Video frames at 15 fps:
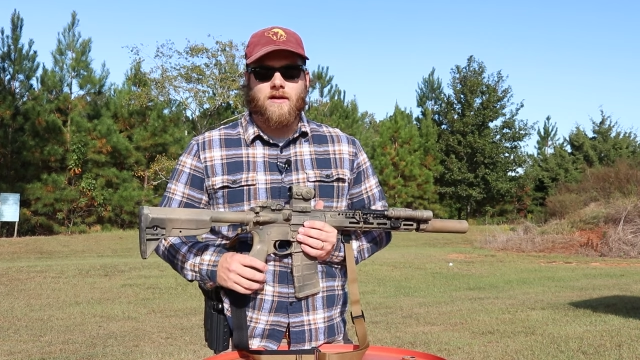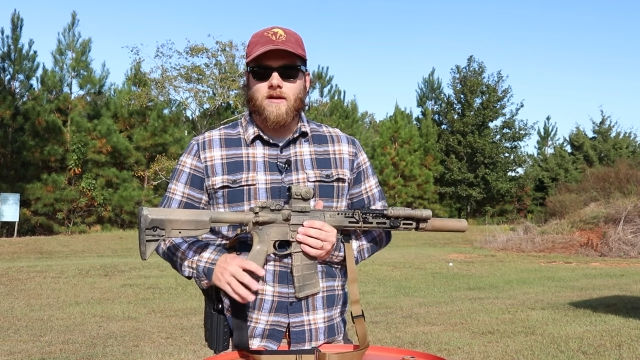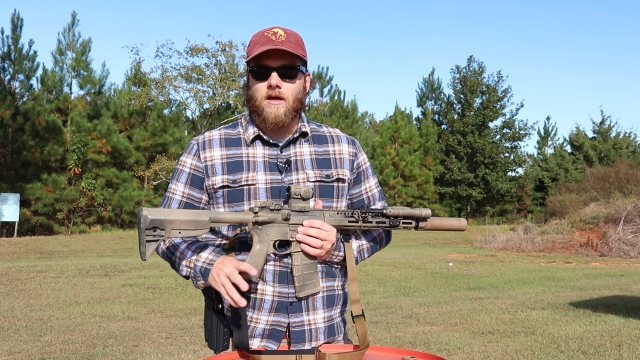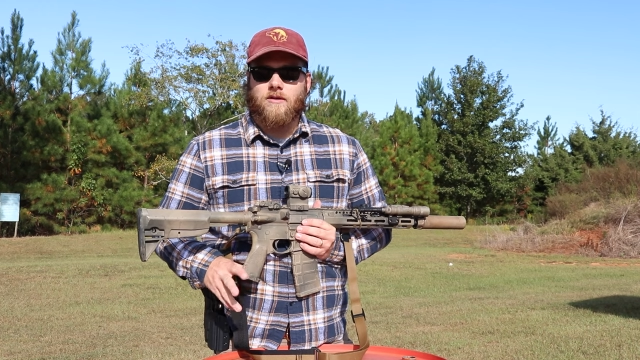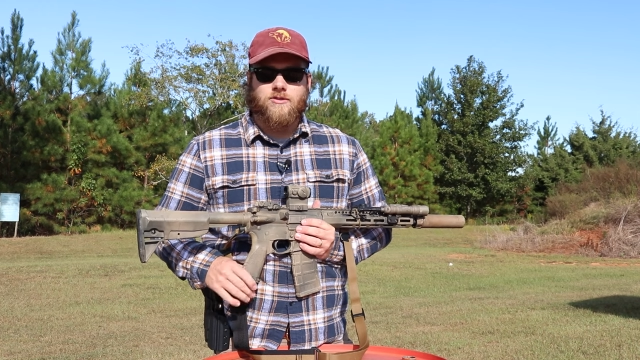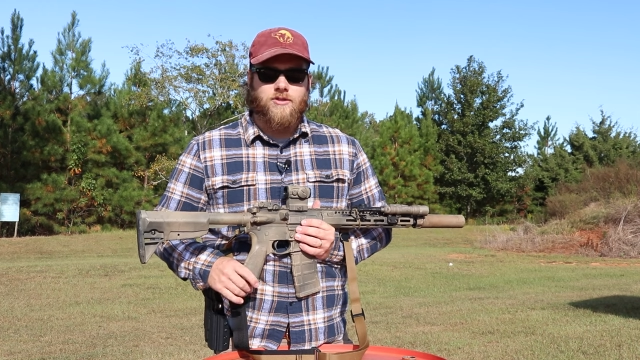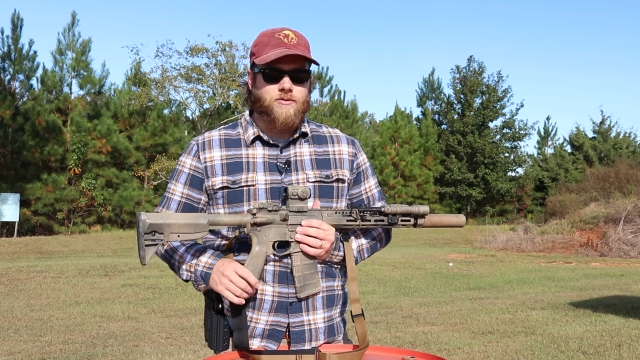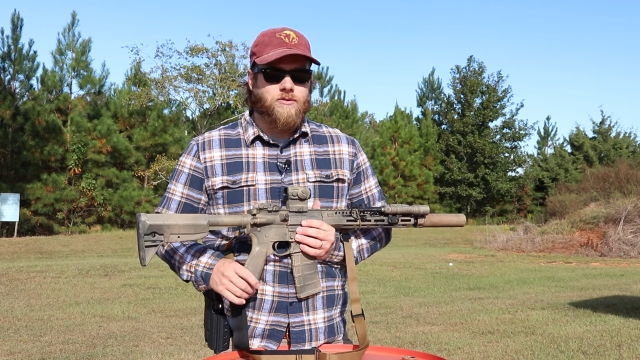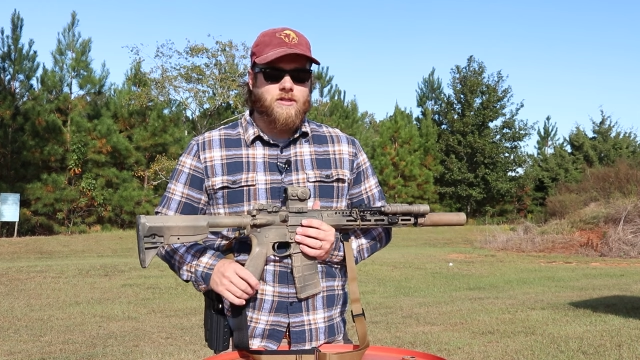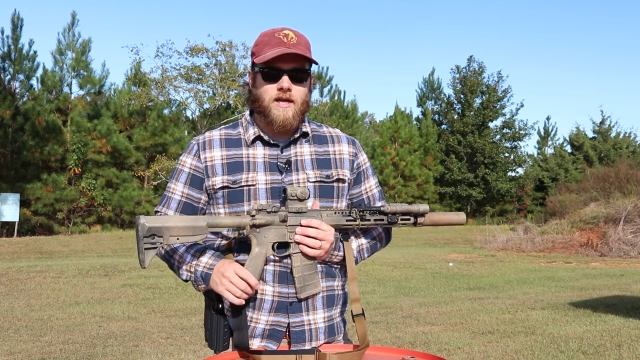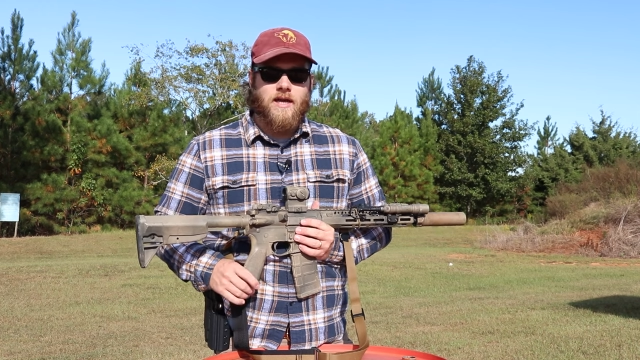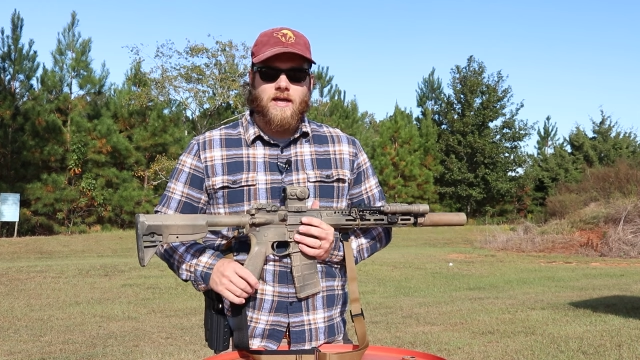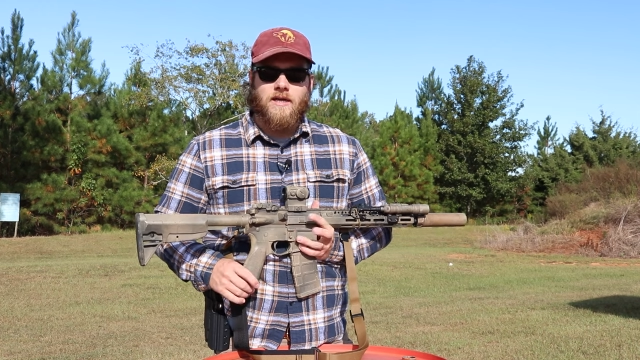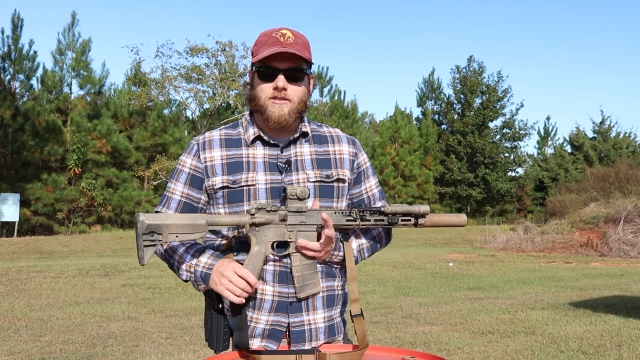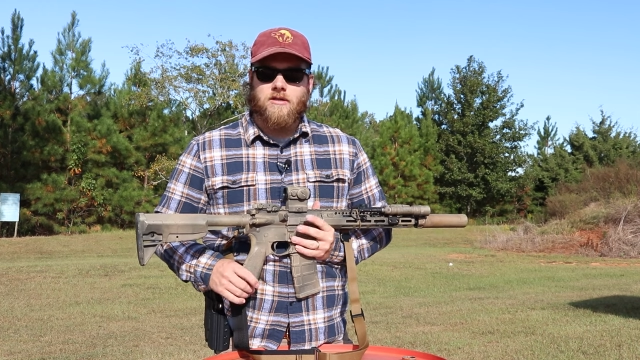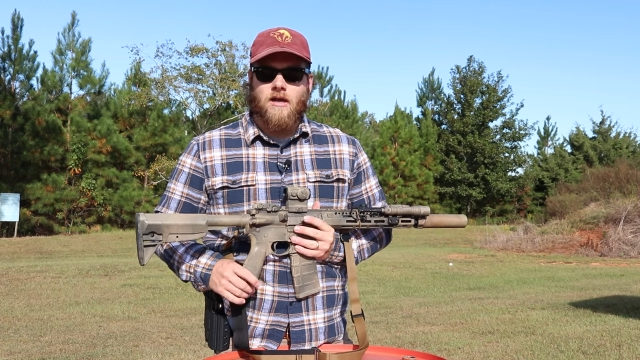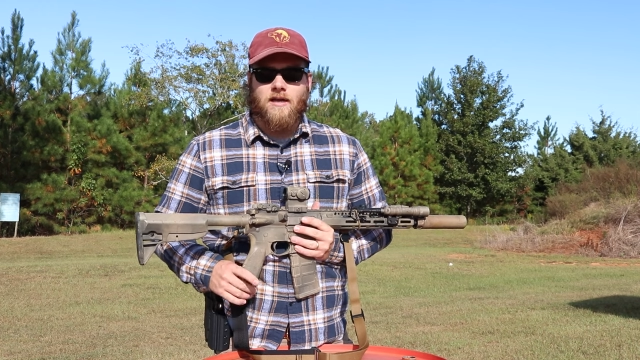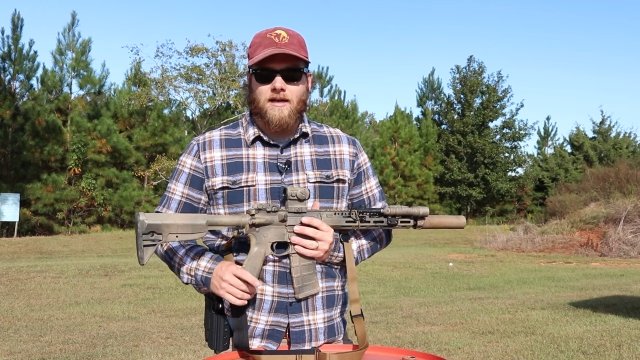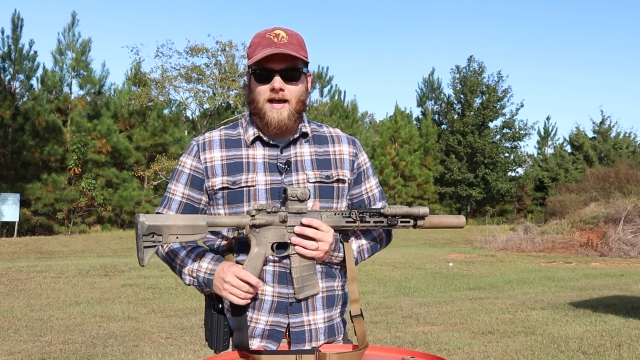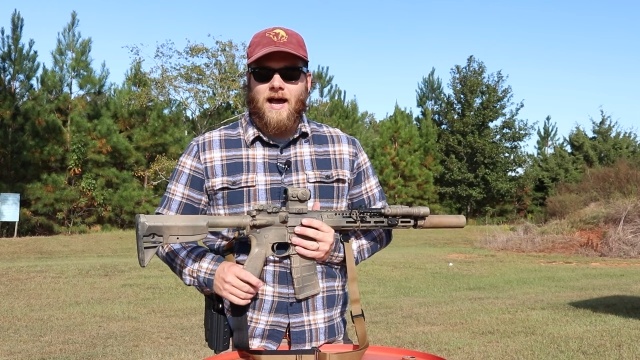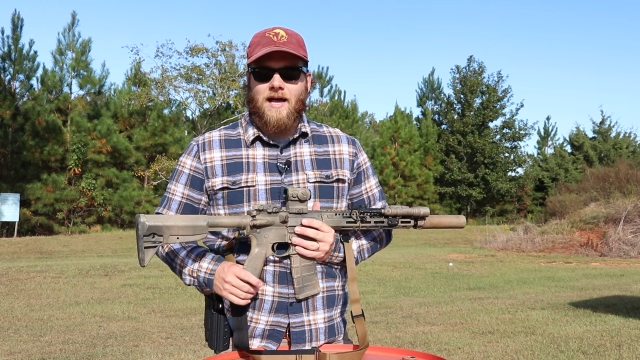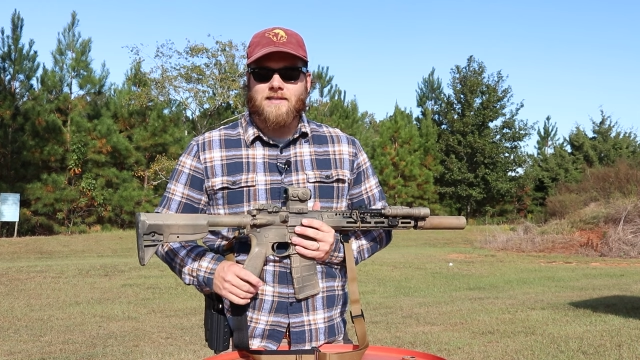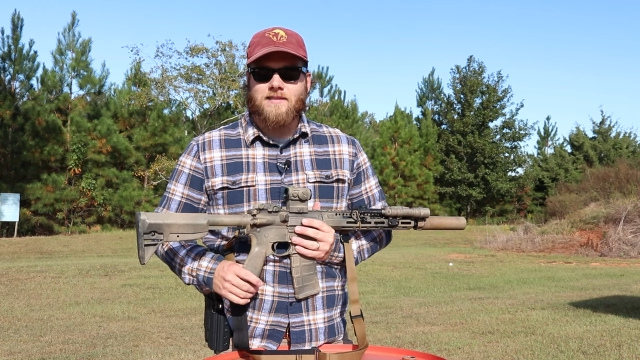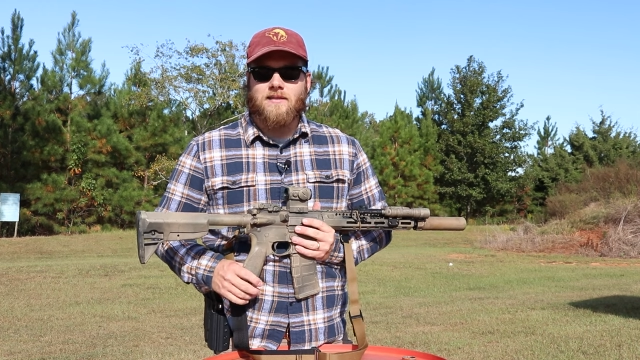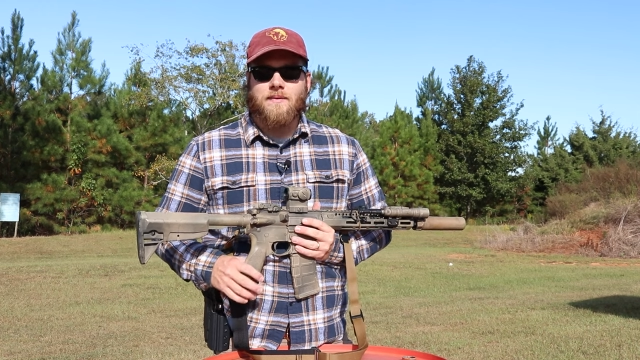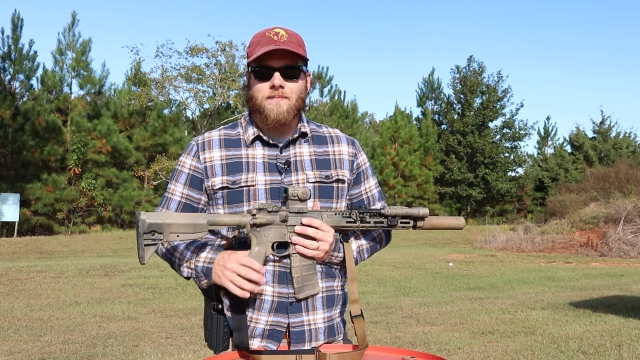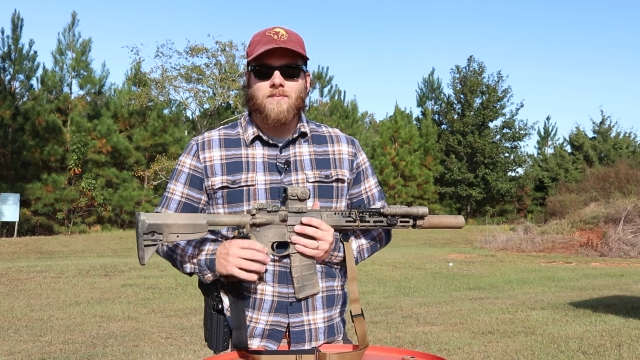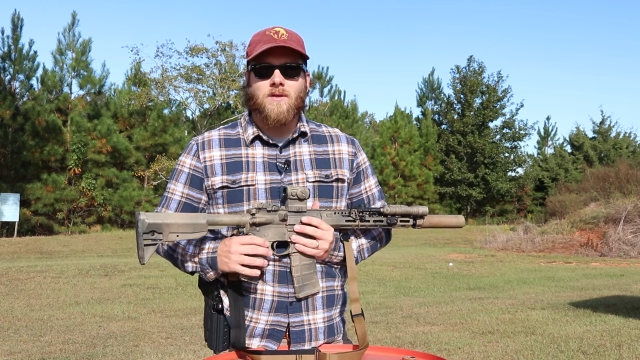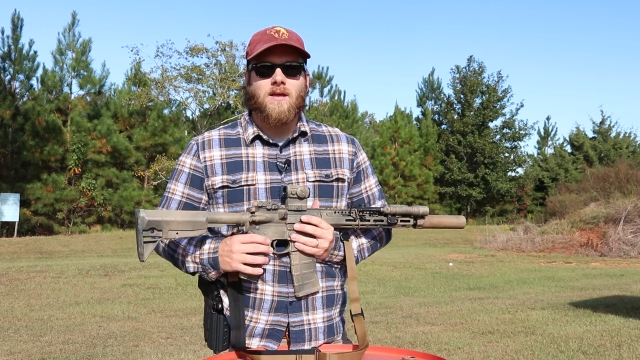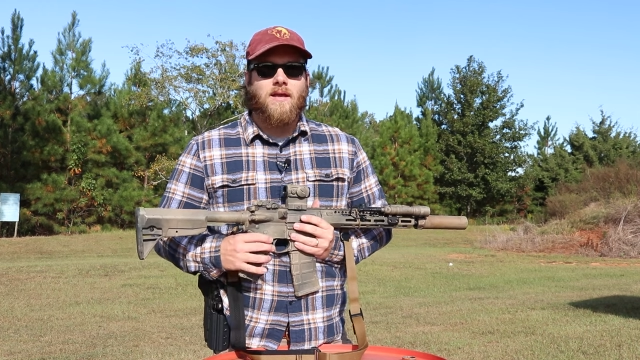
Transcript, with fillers: not a two-stage, not a Geissele.